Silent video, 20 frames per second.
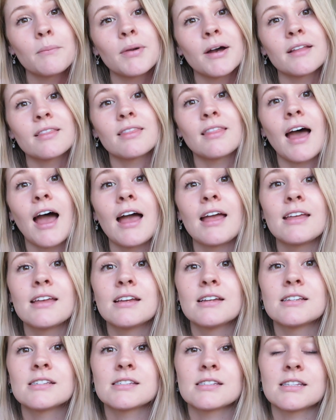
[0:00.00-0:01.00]
but that
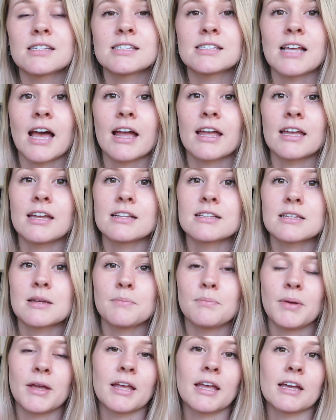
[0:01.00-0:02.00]
is the second
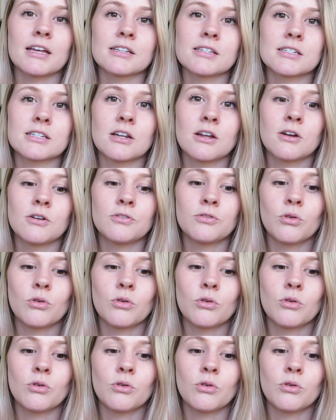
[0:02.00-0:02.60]
biggest